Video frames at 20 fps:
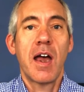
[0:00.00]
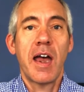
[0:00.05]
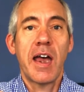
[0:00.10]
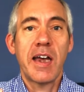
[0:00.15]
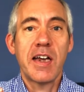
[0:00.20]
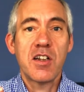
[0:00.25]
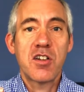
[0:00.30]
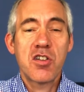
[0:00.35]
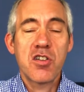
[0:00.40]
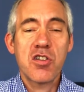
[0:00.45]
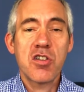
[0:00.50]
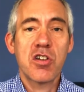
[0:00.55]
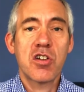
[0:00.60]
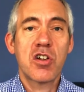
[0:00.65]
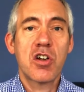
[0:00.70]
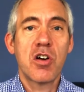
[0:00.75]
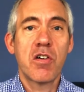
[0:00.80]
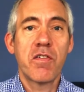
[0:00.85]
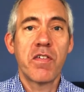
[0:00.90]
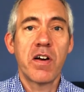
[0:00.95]
It doesn't
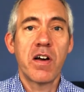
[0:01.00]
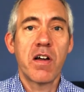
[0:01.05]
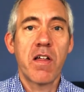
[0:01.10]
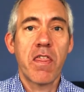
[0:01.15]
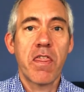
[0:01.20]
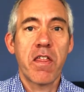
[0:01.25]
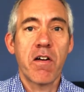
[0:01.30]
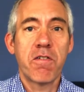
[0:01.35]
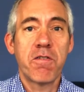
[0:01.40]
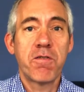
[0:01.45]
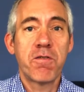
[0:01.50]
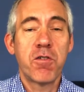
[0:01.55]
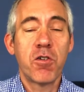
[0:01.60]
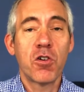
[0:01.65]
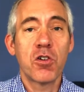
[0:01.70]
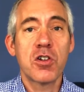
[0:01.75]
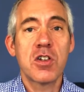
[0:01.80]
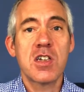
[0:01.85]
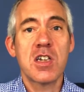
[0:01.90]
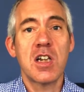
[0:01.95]
cover the
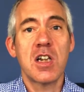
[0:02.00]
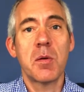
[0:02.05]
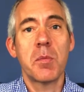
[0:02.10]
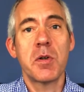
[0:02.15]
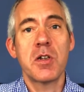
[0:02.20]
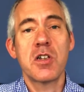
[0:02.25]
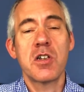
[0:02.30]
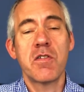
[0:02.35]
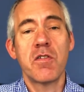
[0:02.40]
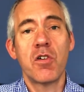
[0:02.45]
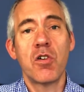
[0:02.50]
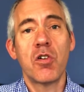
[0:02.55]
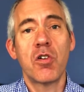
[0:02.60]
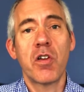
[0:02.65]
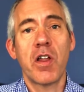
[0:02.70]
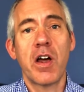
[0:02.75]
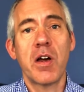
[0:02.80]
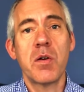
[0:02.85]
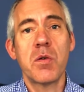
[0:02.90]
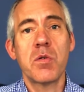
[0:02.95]
full syllabus of all
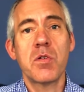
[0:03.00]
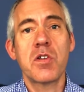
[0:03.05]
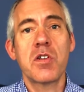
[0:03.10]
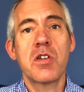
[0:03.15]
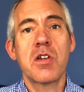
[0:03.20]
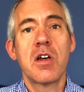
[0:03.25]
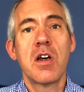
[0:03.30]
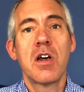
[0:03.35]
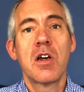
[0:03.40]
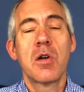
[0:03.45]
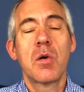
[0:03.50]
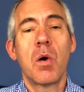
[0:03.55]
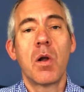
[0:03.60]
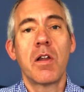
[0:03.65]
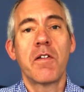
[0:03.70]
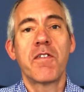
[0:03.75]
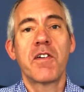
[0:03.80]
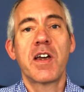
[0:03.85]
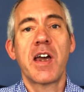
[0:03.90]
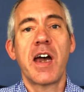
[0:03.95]
those
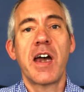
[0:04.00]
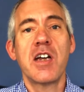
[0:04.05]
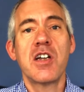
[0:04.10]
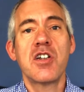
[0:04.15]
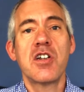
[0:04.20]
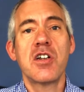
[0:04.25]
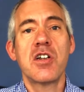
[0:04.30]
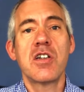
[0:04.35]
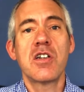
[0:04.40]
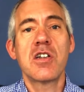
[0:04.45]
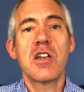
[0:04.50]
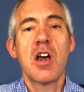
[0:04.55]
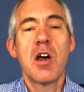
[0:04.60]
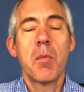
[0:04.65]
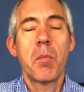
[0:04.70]
qualifications,